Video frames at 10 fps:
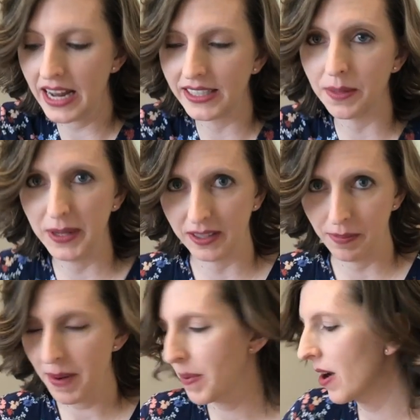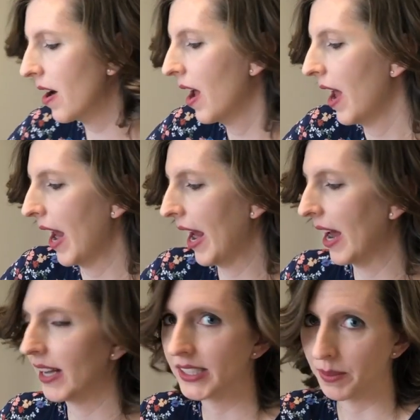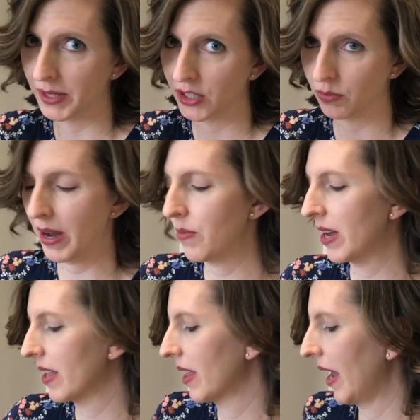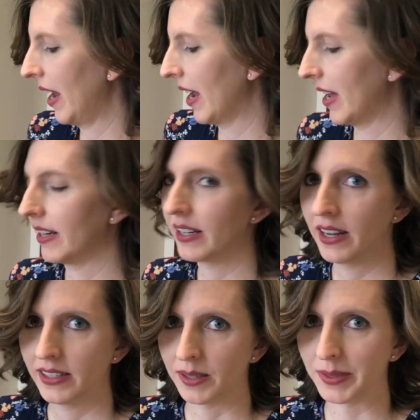is a piece of paper and something to write with and some